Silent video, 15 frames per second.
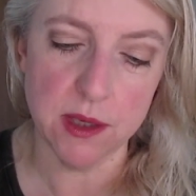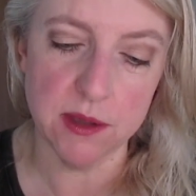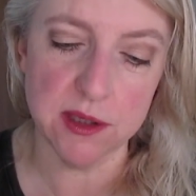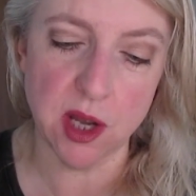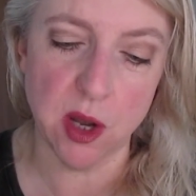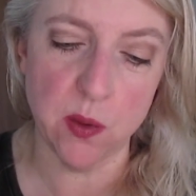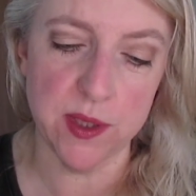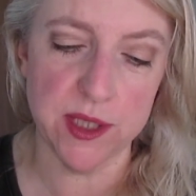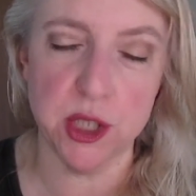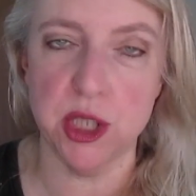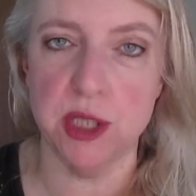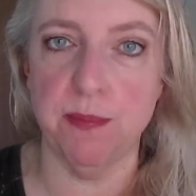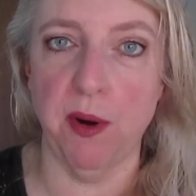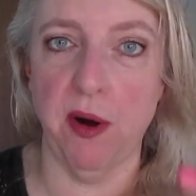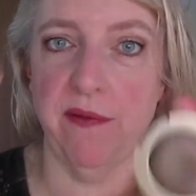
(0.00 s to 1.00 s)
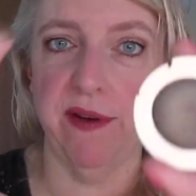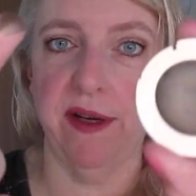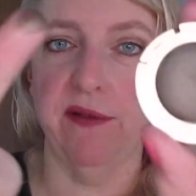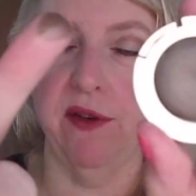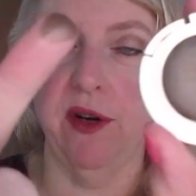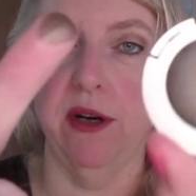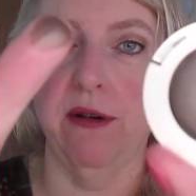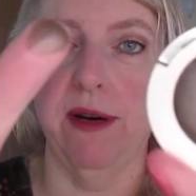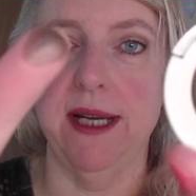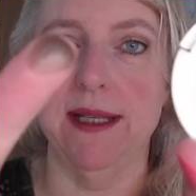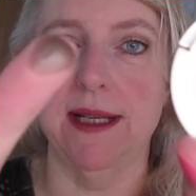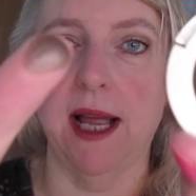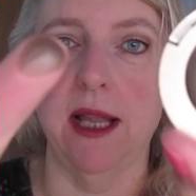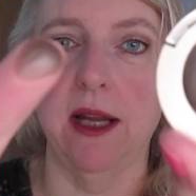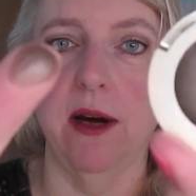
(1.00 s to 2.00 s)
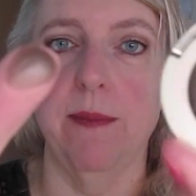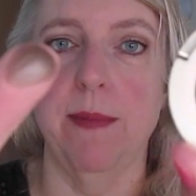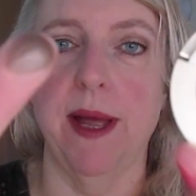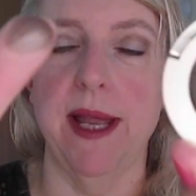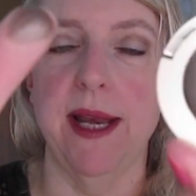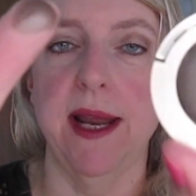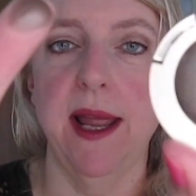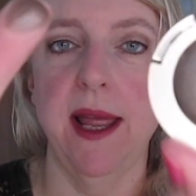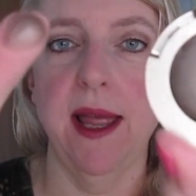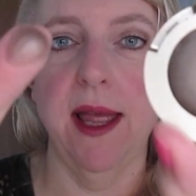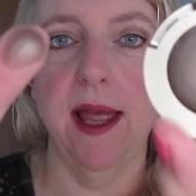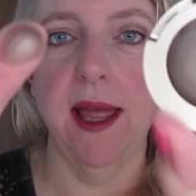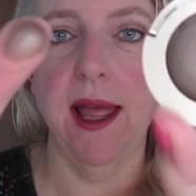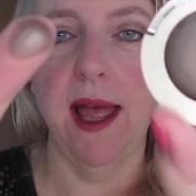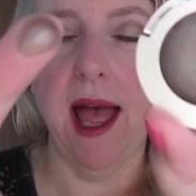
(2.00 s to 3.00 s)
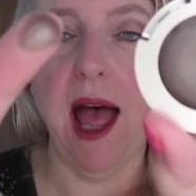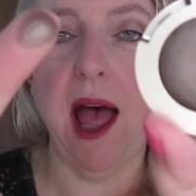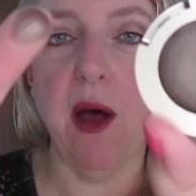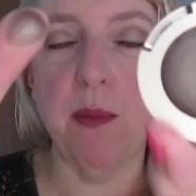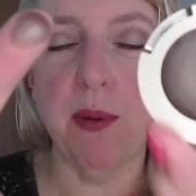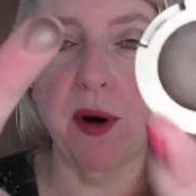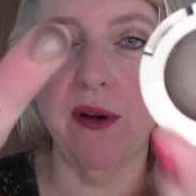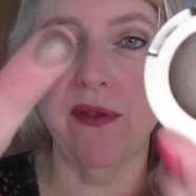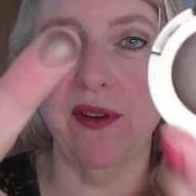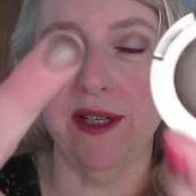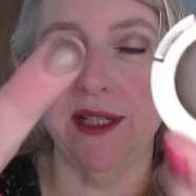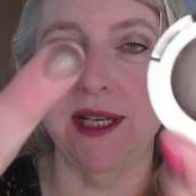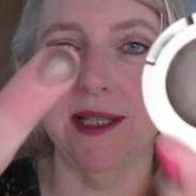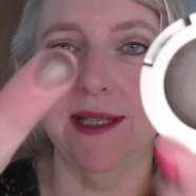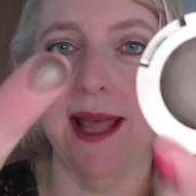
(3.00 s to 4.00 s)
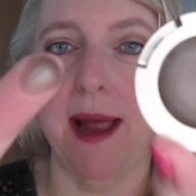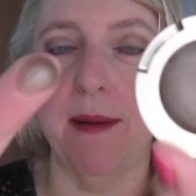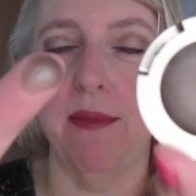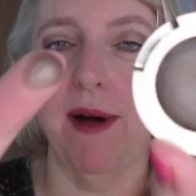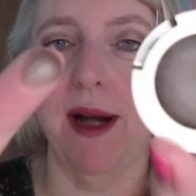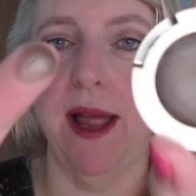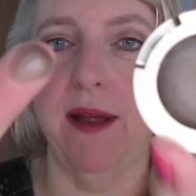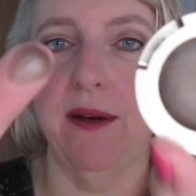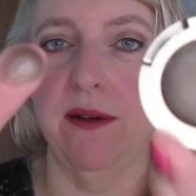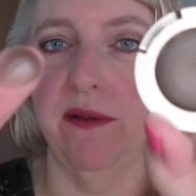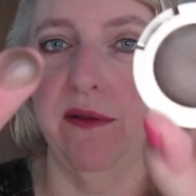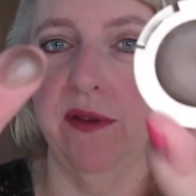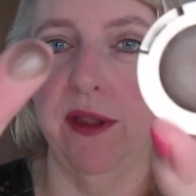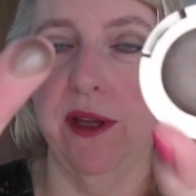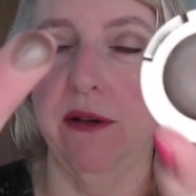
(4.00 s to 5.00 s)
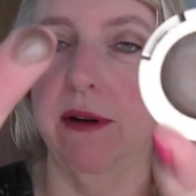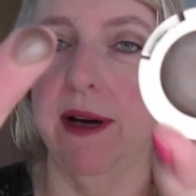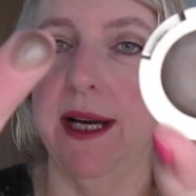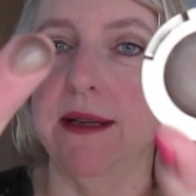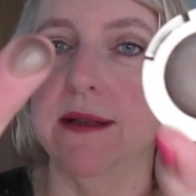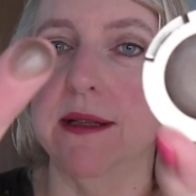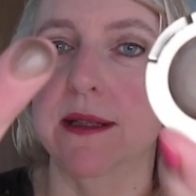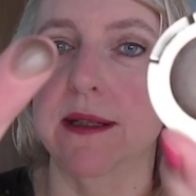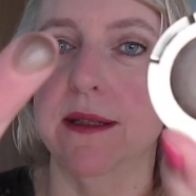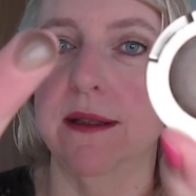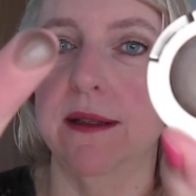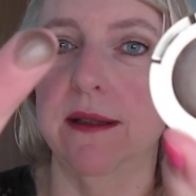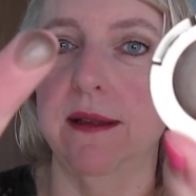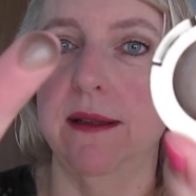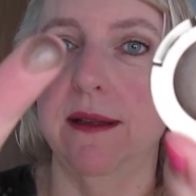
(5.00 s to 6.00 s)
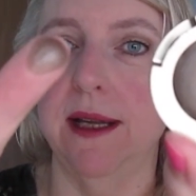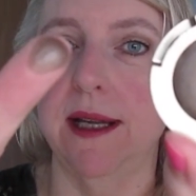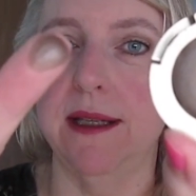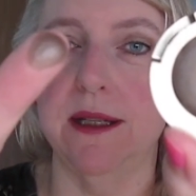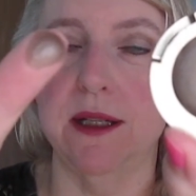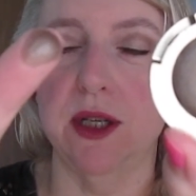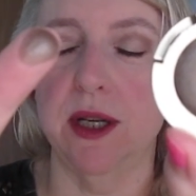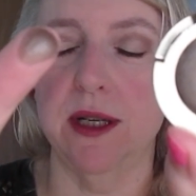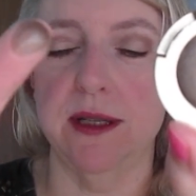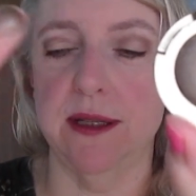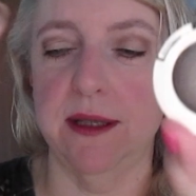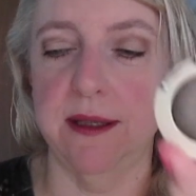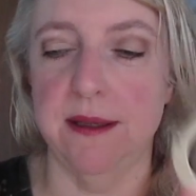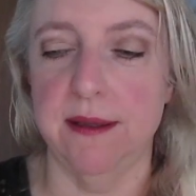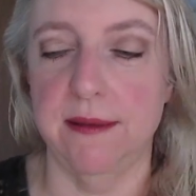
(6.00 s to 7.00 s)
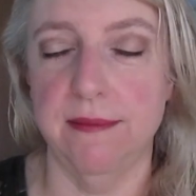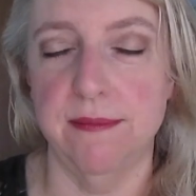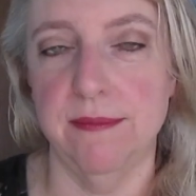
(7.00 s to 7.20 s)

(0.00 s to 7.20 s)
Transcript: so it's just perfect for a crease color, but how perfect is that brown for the crease? It's just,